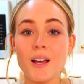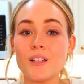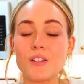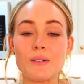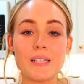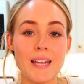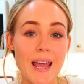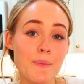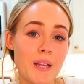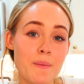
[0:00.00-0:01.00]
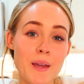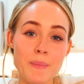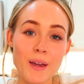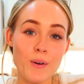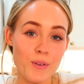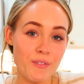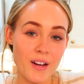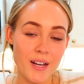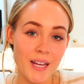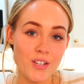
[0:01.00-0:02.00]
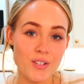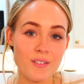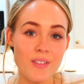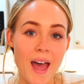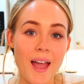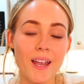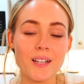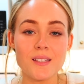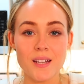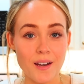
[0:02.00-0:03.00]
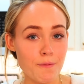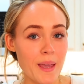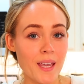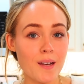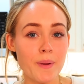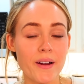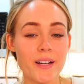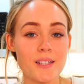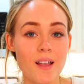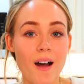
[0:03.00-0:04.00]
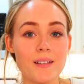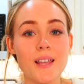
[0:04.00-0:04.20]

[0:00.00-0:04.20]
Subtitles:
So today I'm gonna make my own variation of that, and instead of making a berry sauce,